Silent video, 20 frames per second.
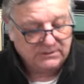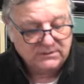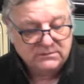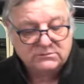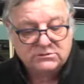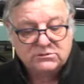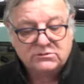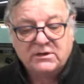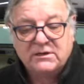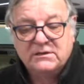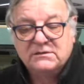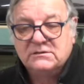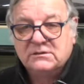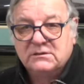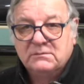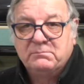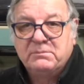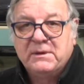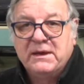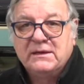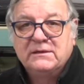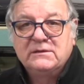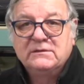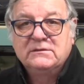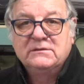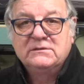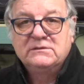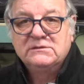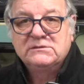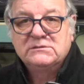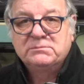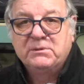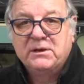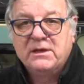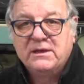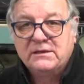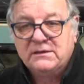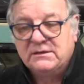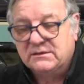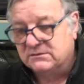and straight into the back of the
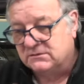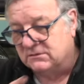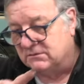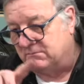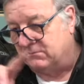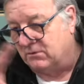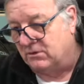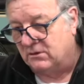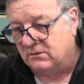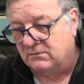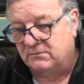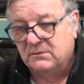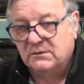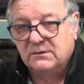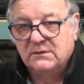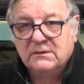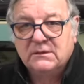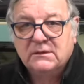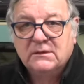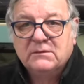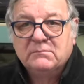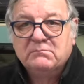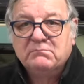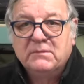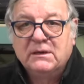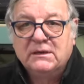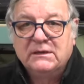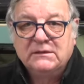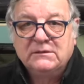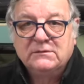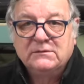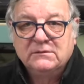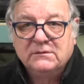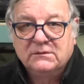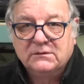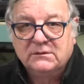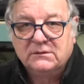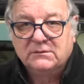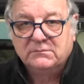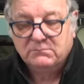display into my main
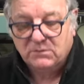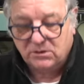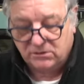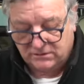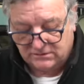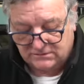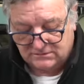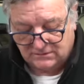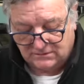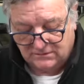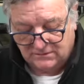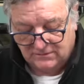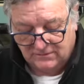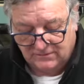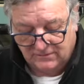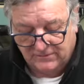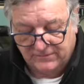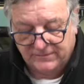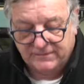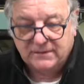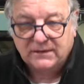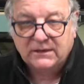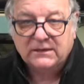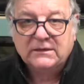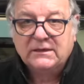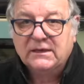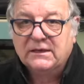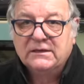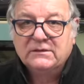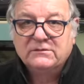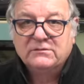monitor and get it